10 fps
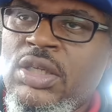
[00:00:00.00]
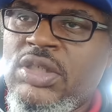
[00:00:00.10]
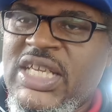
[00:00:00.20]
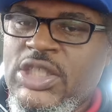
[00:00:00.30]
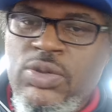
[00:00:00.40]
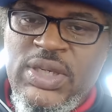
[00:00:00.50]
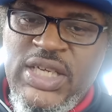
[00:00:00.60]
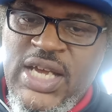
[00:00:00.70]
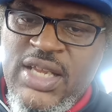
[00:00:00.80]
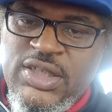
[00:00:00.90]
that's
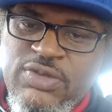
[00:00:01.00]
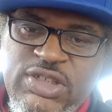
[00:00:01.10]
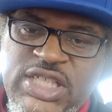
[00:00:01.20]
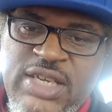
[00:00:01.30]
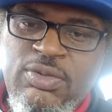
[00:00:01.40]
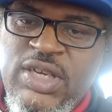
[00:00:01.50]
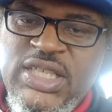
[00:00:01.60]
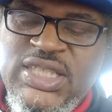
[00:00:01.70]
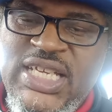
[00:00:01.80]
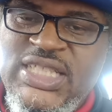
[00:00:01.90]
$20 for 10
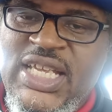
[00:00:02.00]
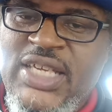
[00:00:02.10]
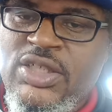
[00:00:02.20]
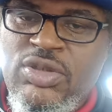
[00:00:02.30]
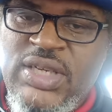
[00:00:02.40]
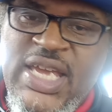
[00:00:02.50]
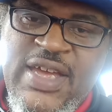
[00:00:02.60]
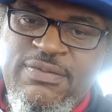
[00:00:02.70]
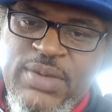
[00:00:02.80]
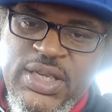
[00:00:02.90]
weeks. That's like
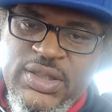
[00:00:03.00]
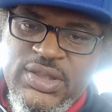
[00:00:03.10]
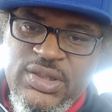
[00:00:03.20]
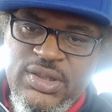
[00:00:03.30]
2.5 months.